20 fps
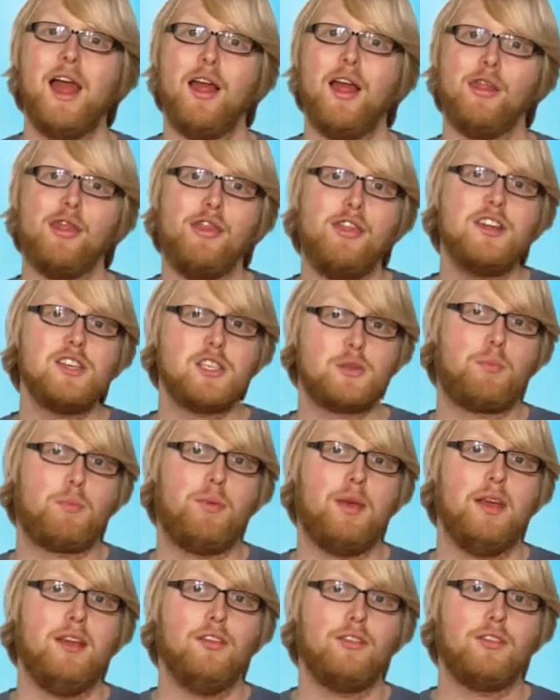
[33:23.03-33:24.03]
this
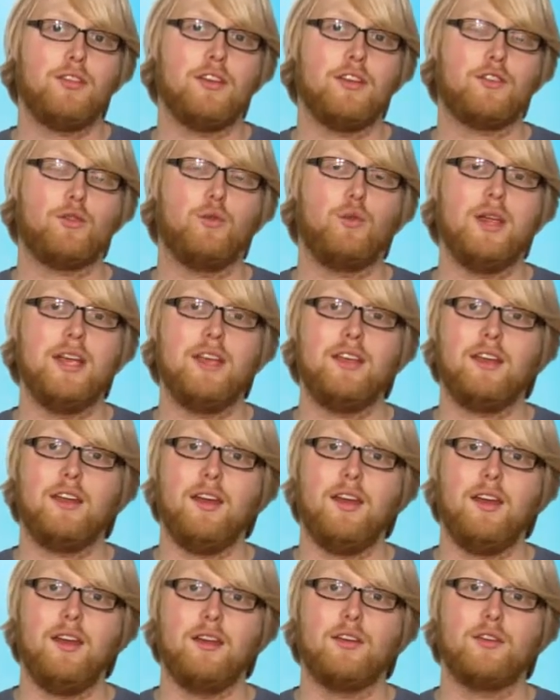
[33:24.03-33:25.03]
piece this week
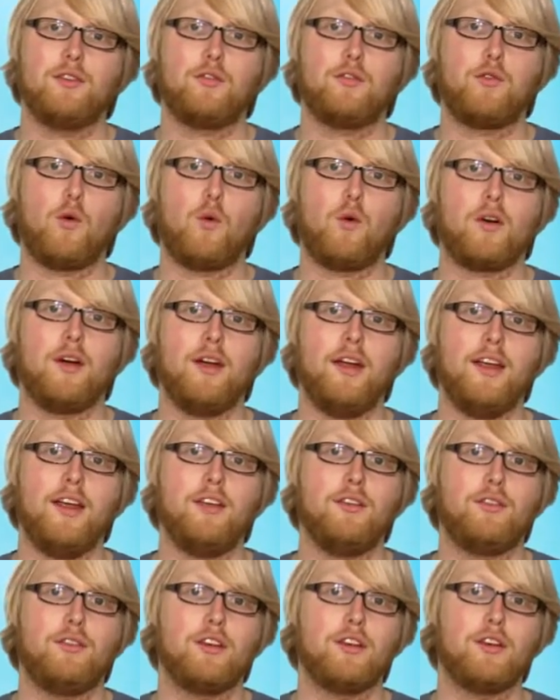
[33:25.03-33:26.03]
is for
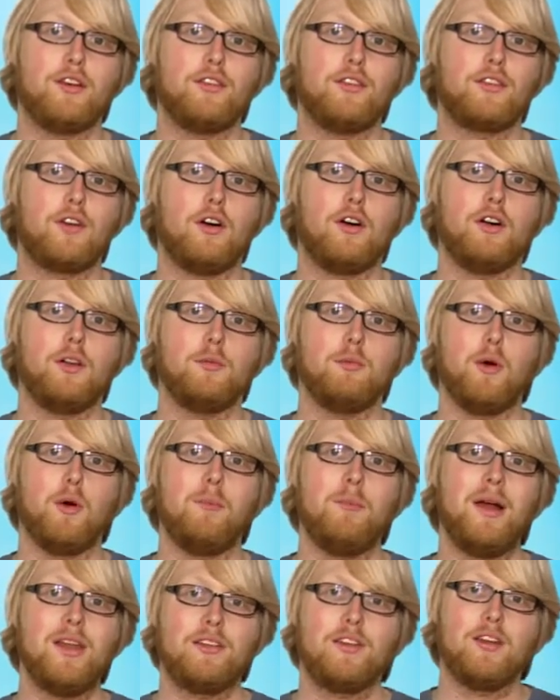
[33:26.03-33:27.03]
a series called
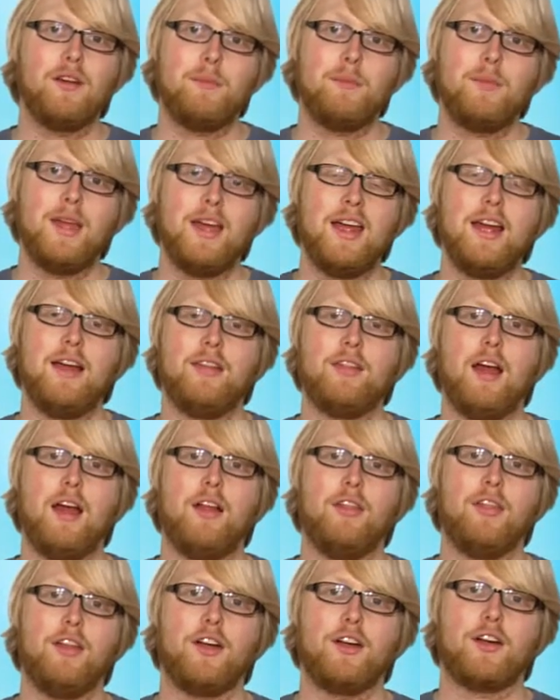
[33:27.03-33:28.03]
Momentum
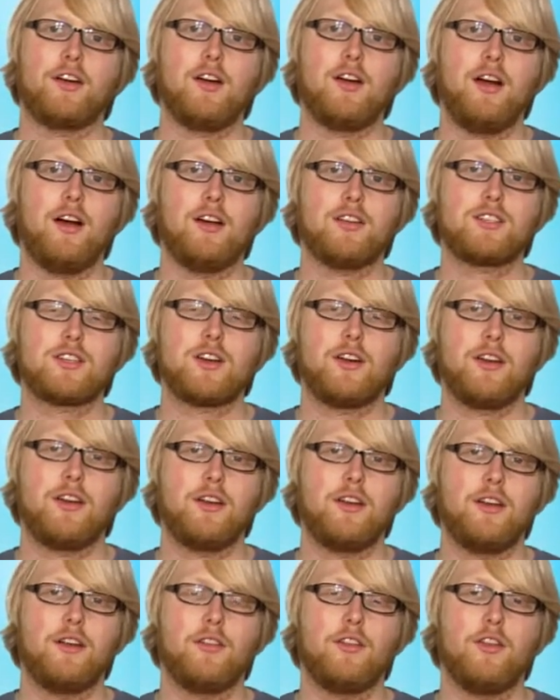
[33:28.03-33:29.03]
that they're
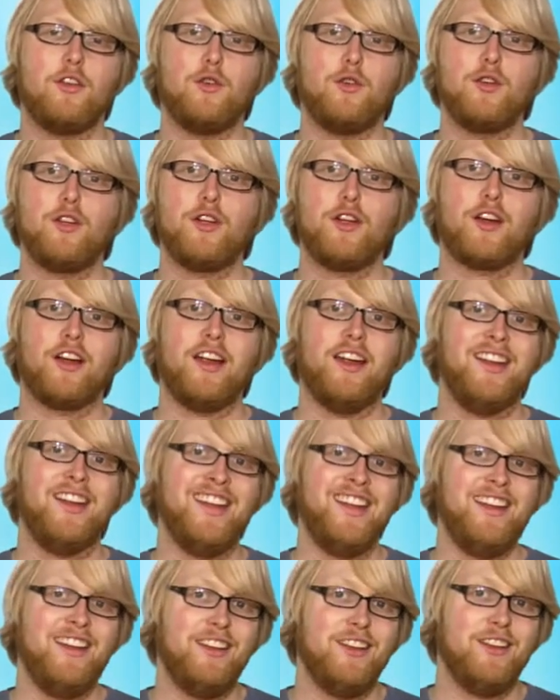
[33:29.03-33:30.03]
starting here in the new year, and
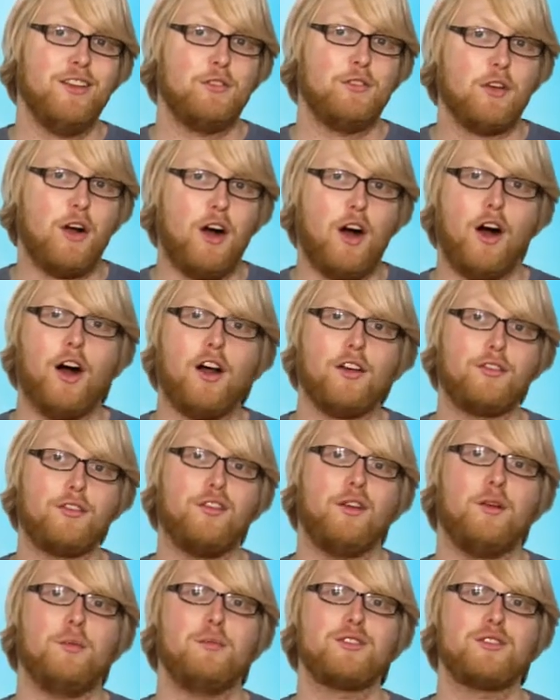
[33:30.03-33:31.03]
it is
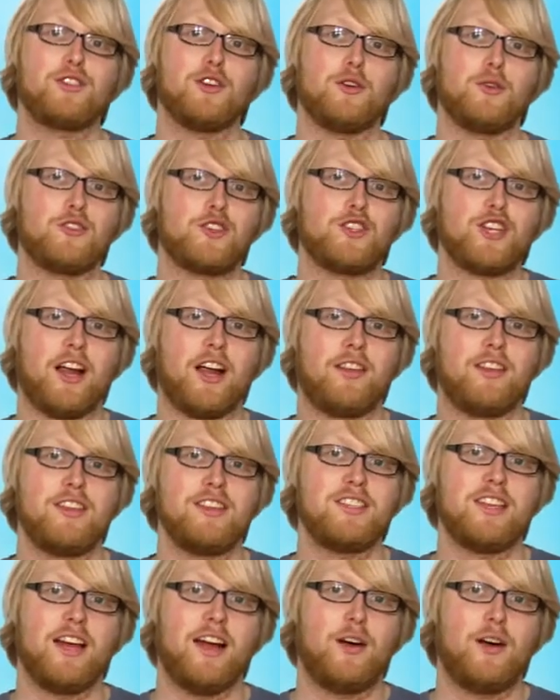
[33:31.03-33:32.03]
awesome. So check
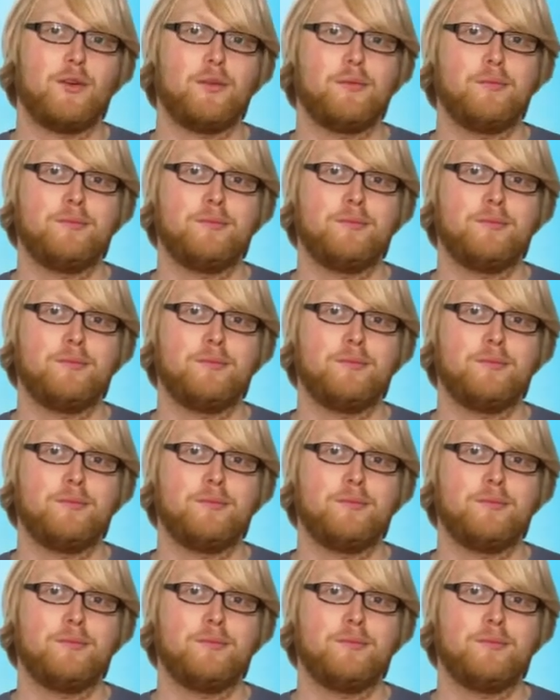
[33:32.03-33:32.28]
this out.